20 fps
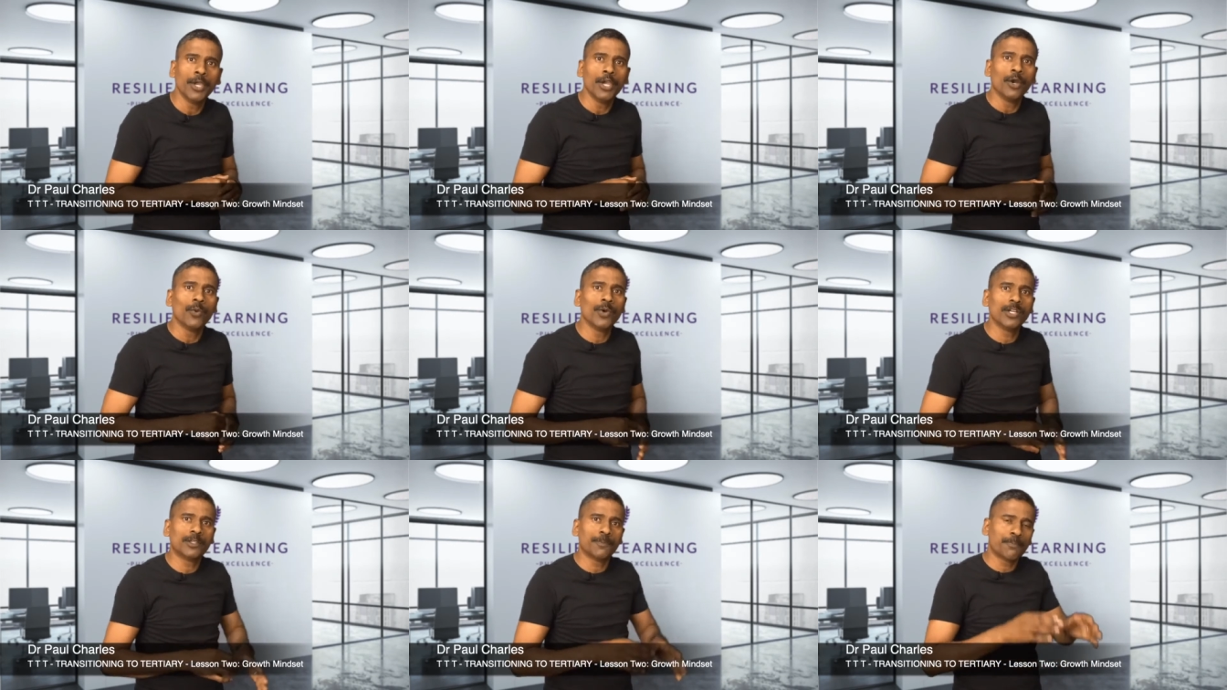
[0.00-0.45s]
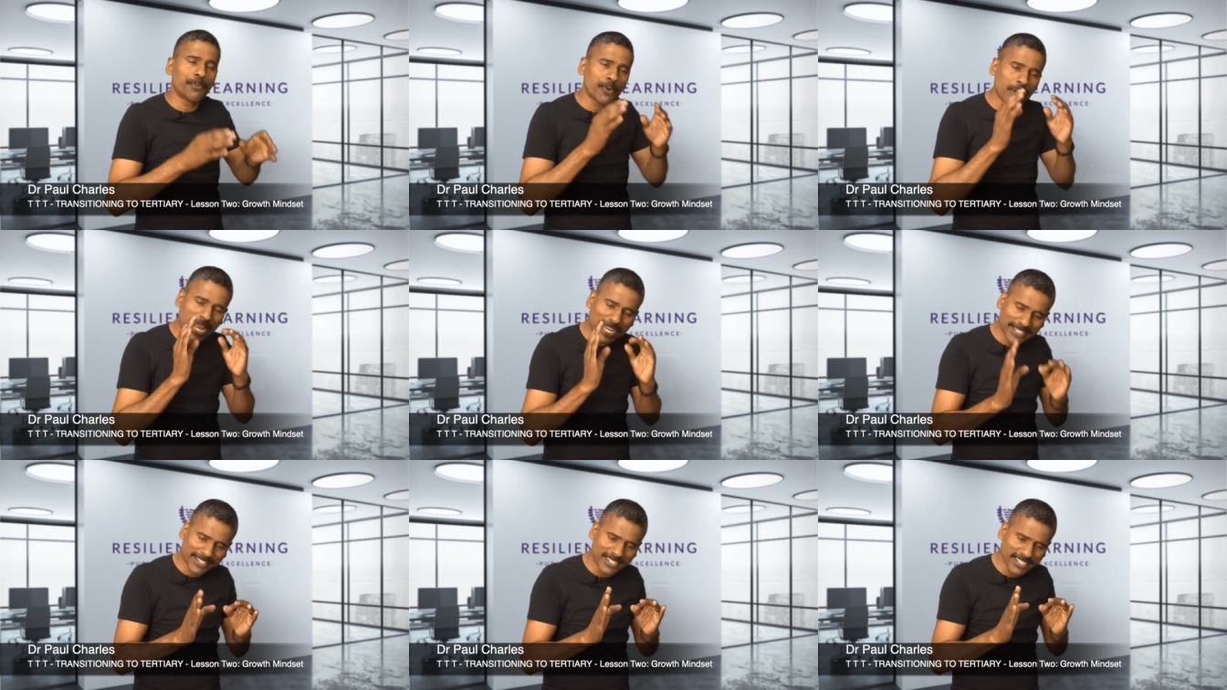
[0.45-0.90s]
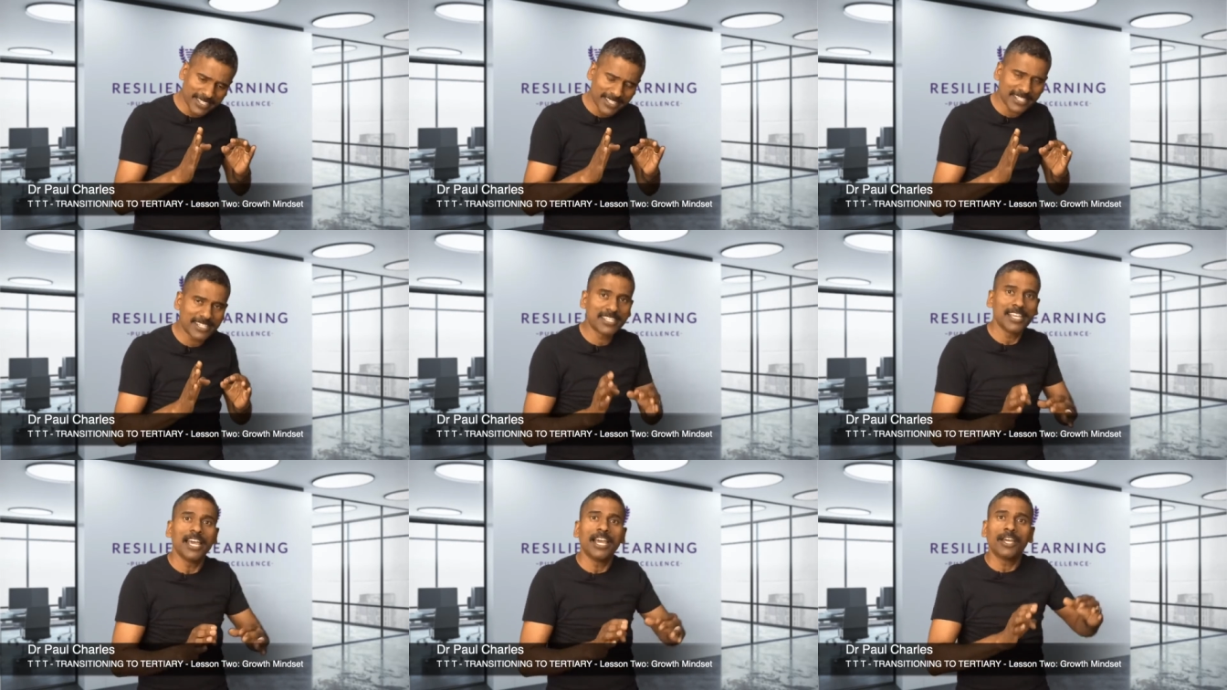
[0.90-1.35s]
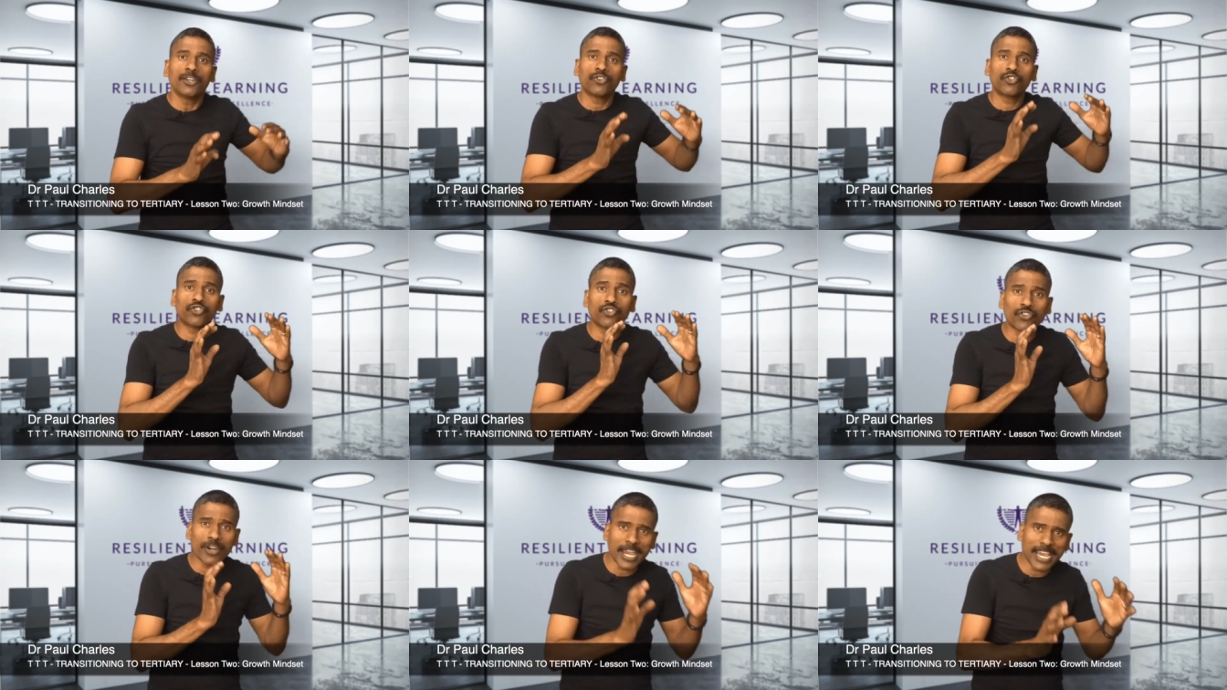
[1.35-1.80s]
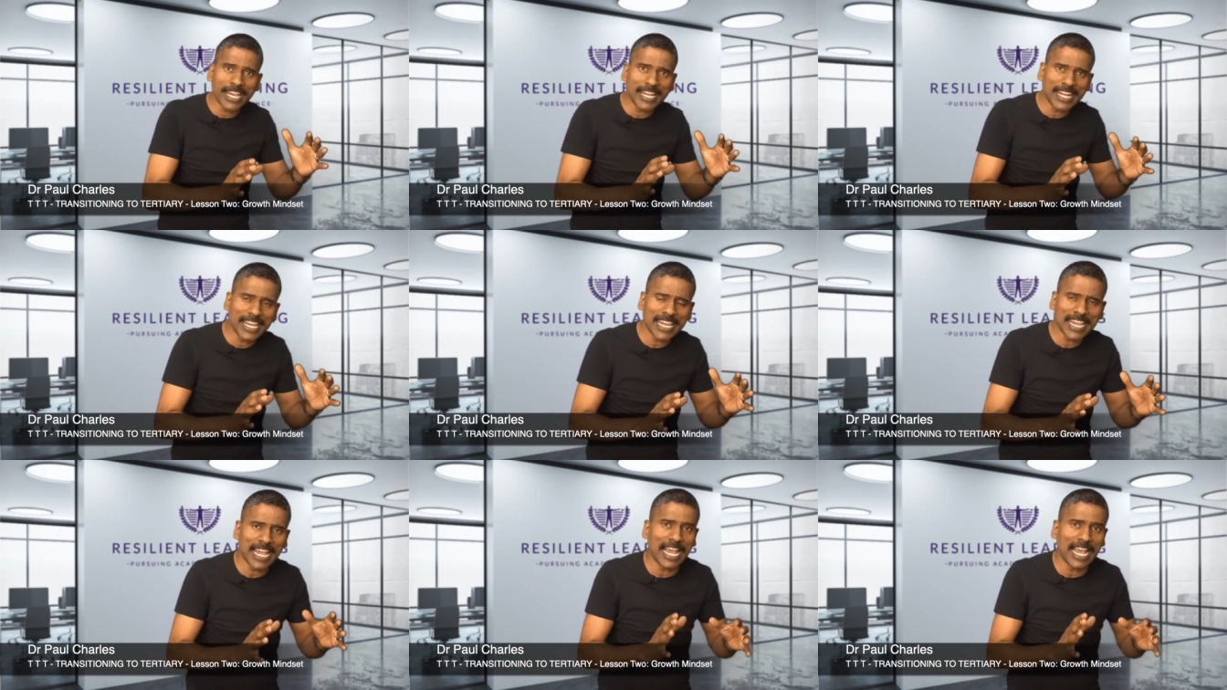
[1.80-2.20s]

With practice, training,